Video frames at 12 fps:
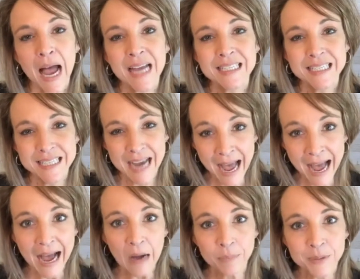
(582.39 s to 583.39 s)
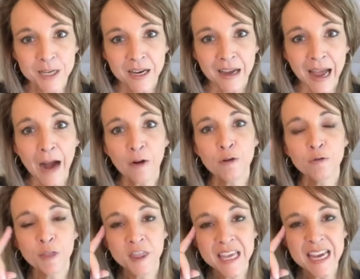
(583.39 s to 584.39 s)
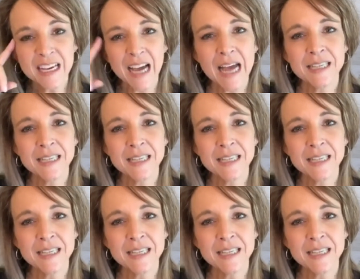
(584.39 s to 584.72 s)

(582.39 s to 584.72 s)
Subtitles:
adapt how you think,